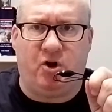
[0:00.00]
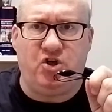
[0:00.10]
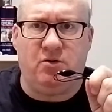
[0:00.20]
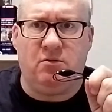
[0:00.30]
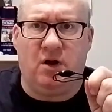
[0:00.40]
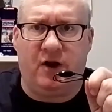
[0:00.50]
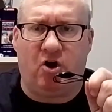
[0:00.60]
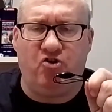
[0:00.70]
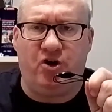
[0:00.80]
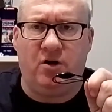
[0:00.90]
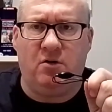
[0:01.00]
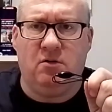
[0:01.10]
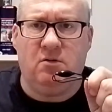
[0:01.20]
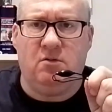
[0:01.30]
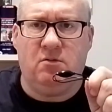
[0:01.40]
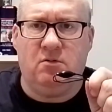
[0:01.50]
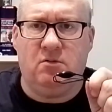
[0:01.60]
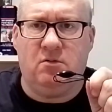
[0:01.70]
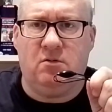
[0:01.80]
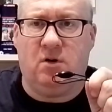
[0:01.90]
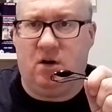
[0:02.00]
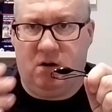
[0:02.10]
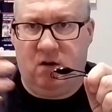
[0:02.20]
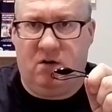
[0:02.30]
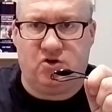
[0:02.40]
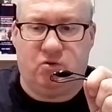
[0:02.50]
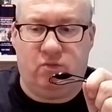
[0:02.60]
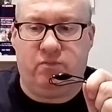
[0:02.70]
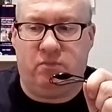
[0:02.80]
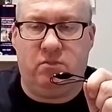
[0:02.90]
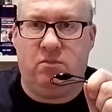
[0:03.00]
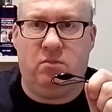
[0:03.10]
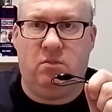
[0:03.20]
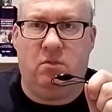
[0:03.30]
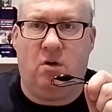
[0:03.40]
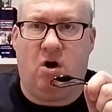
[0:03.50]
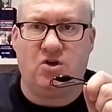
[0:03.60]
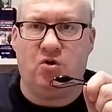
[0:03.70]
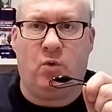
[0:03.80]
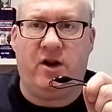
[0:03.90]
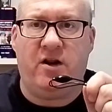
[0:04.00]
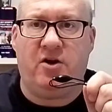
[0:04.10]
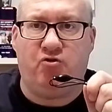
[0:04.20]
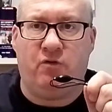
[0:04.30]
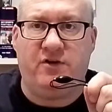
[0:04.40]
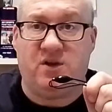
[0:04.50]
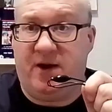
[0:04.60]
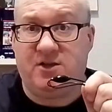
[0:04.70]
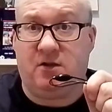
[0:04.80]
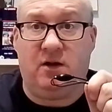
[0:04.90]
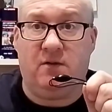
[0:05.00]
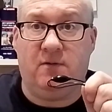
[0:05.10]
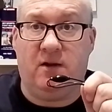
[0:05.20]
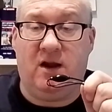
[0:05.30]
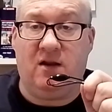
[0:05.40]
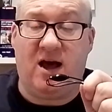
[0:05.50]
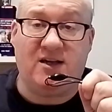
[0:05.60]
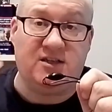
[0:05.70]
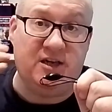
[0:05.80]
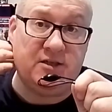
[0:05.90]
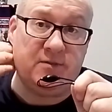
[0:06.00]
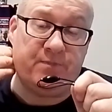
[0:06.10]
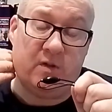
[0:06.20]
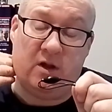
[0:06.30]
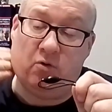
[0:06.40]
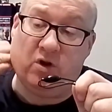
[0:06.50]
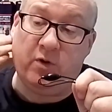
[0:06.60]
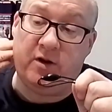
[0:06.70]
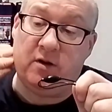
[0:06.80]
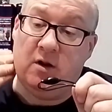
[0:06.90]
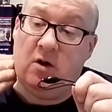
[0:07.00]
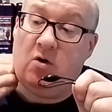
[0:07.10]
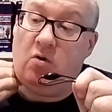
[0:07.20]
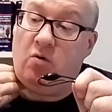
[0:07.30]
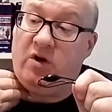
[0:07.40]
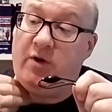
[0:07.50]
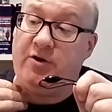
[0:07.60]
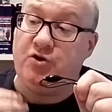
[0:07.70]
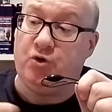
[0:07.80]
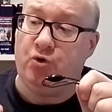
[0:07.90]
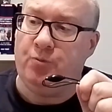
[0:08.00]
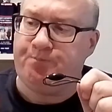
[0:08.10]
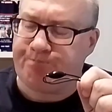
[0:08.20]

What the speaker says: budget in the country. So us not winning any trophies domestically last season and only winning 2